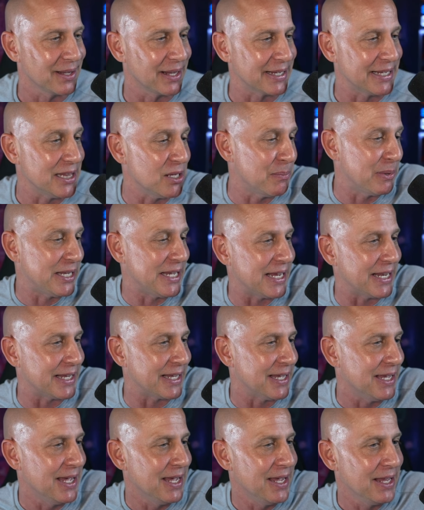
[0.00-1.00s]
Like in the
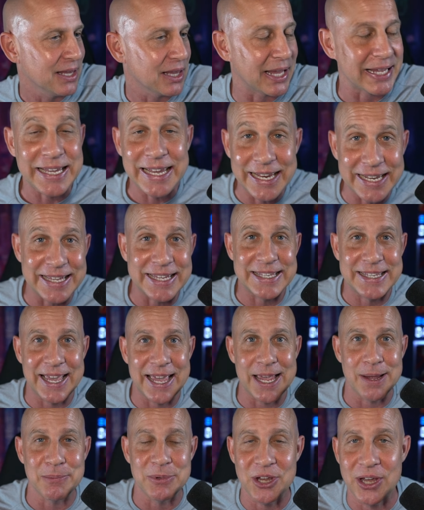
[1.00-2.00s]
beginning, like any
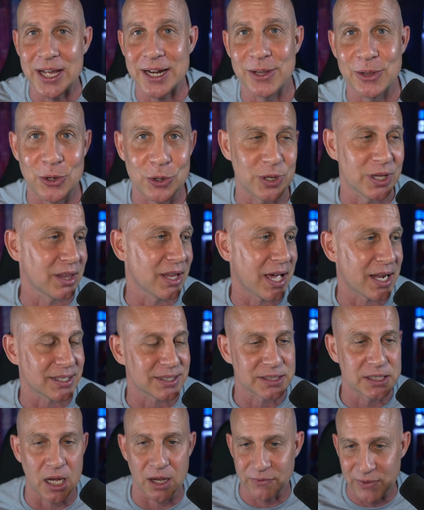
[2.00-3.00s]
game, you got to learn a lot of
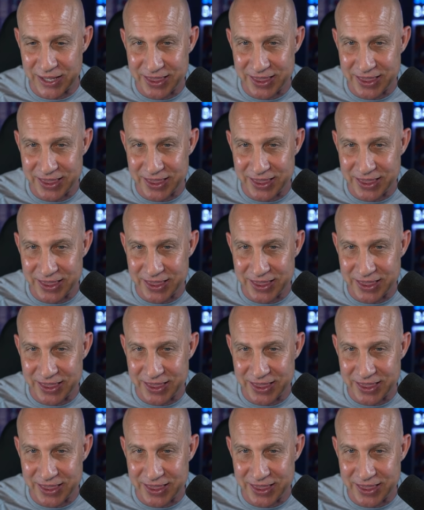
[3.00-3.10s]
stuff.